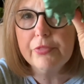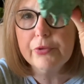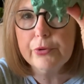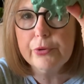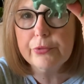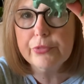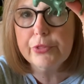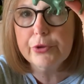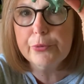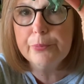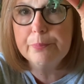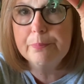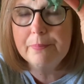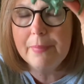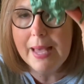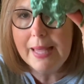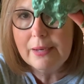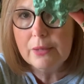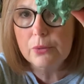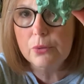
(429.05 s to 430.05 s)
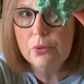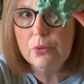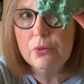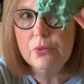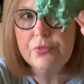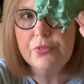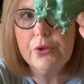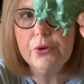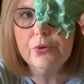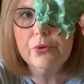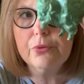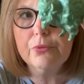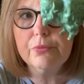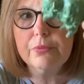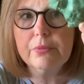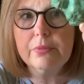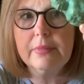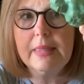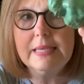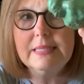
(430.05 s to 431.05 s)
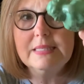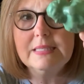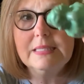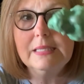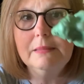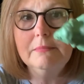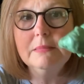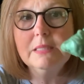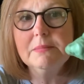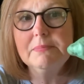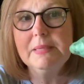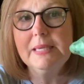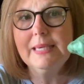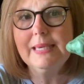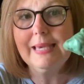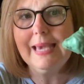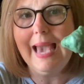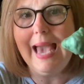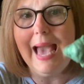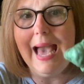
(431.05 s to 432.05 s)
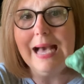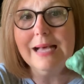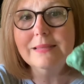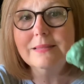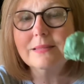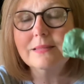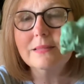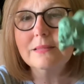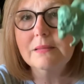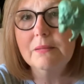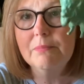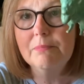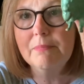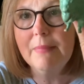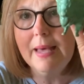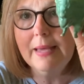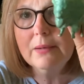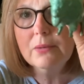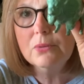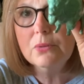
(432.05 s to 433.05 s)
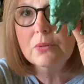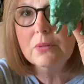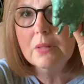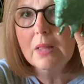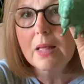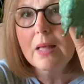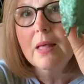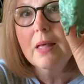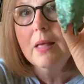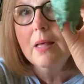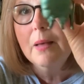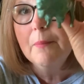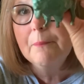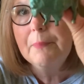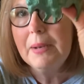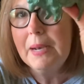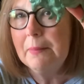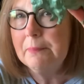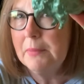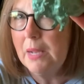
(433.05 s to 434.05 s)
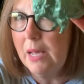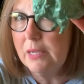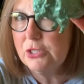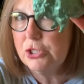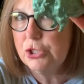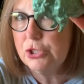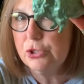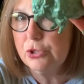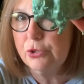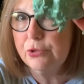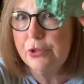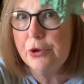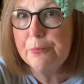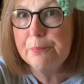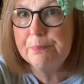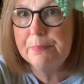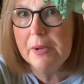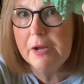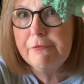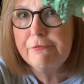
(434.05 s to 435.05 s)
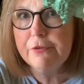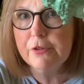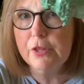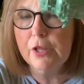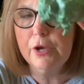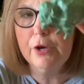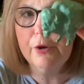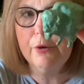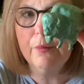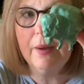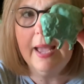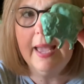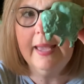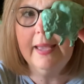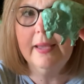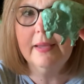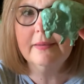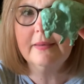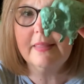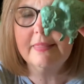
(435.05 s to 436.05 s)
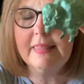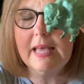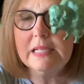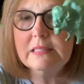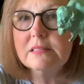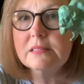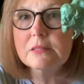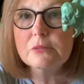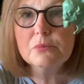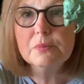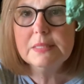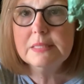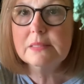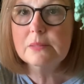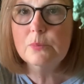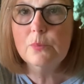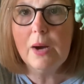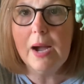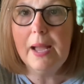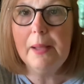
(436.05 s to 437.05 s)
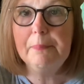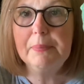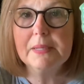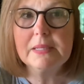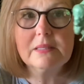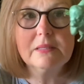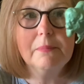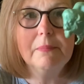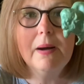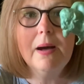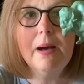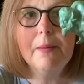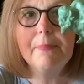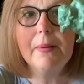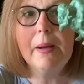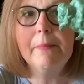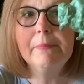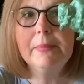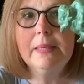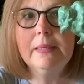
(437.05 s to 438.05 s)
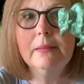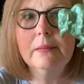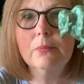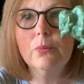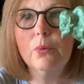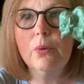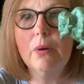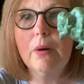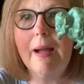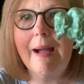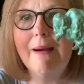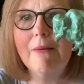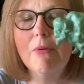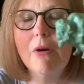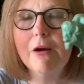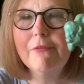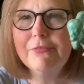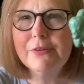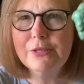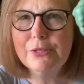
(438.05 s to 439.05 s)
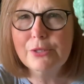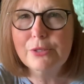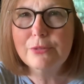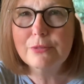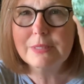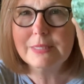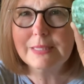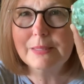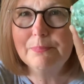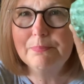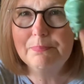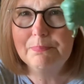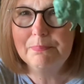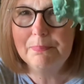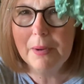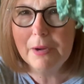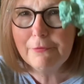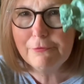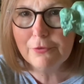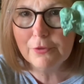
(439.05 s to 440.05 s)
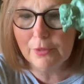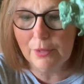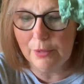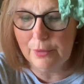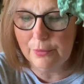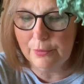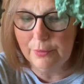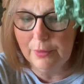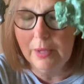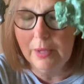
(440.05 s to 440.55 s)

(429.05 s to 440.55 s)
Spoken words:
They're metal. They seem to be cast metal, but I'm not sure. They're buffalo, and that's the reason why I picked them up. I mean, how often do you see buffalo?